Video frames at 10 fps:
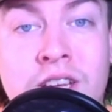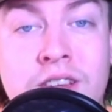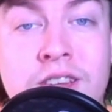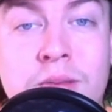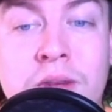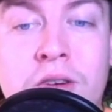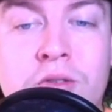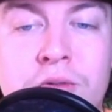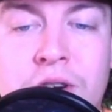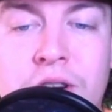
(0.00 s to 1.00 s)
East team that I was
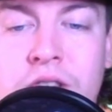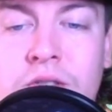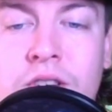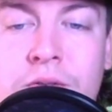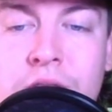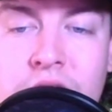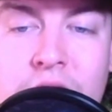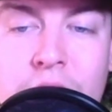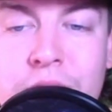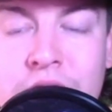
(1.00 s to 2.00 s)
referring to, the
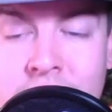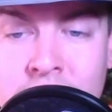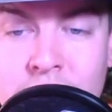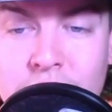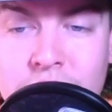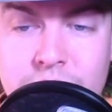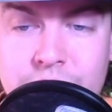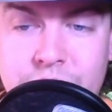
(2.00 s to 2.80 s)
Philadelphia Eagles.